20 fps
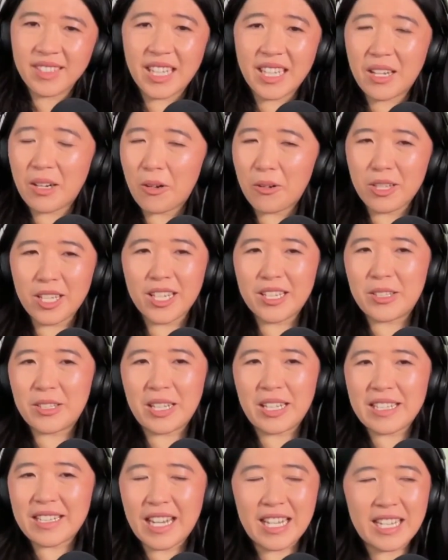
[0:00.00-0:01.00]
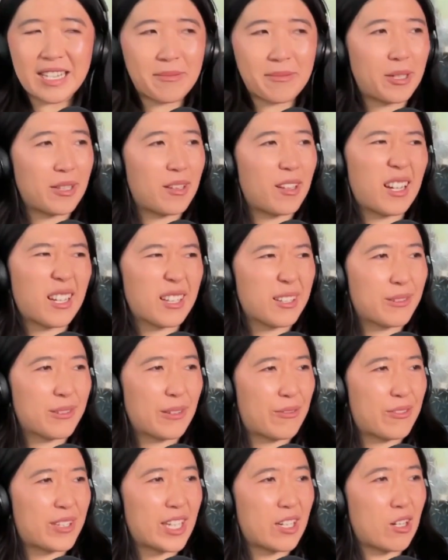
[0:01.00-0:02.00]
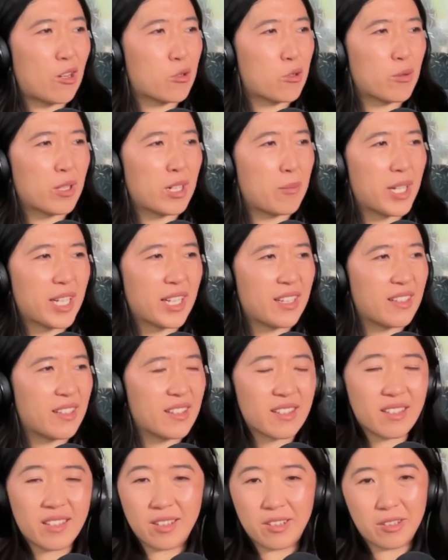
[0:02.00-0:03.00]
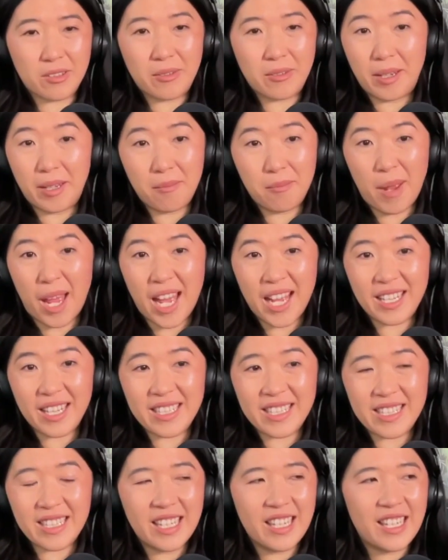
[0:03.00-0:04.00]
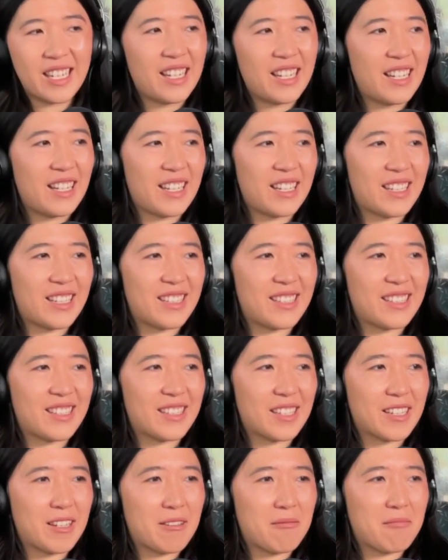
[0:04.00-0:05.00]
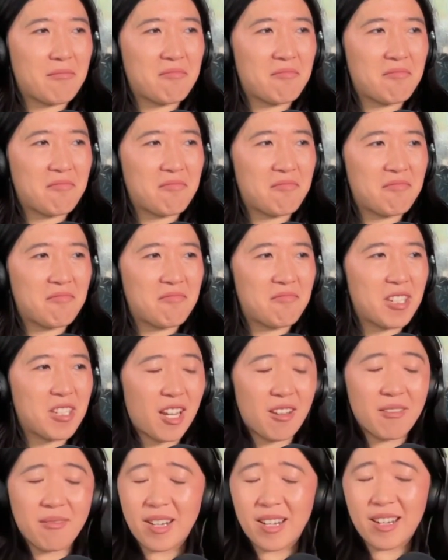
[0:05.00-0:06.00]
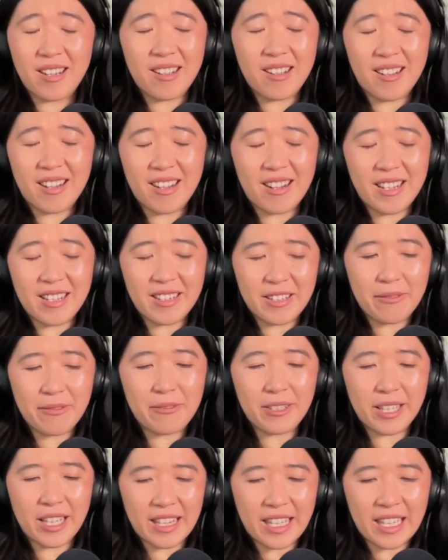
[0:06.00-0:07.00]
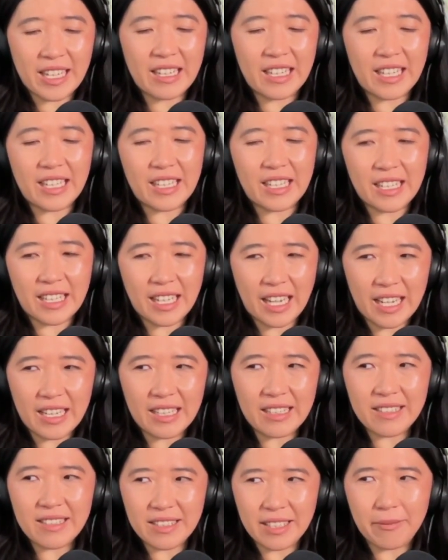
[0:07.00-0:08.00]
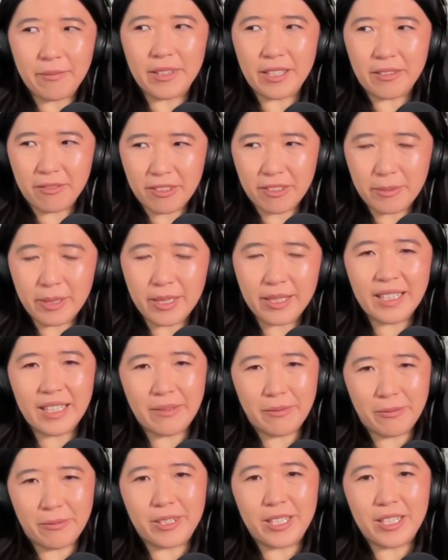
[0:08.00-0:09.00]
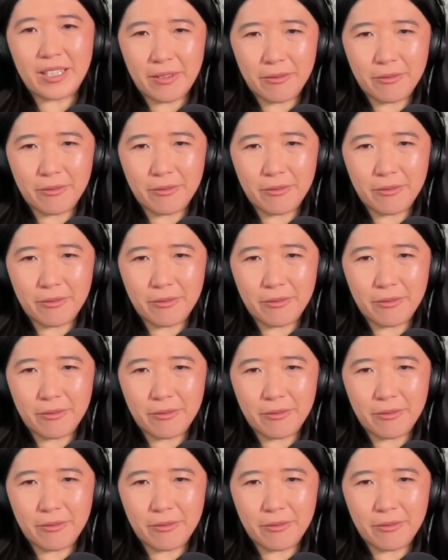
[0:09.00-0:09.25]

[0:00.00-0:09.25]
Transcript: it only takes me like 15 or 20 minutes to do it max. And I definitely think I gain something from it every